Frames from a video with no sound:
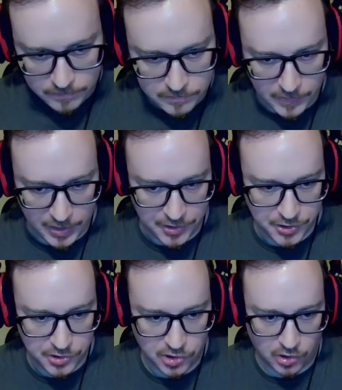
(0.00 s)
He
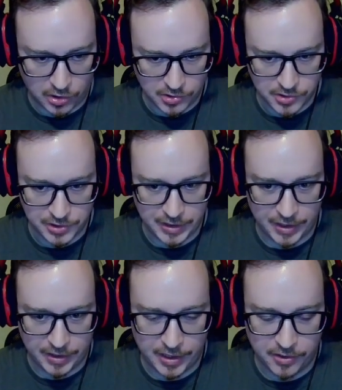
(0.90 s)
just calls,
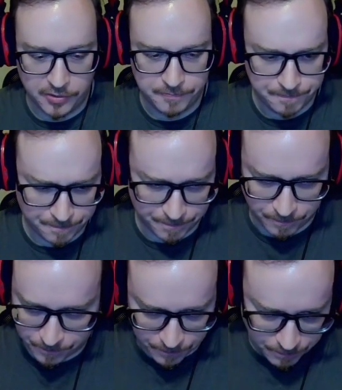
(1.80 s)
and now
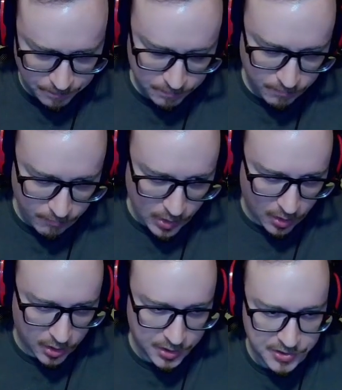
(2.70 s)

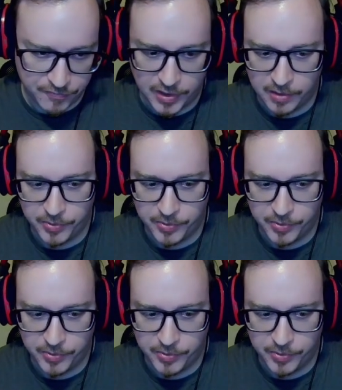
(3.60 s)
on this flop,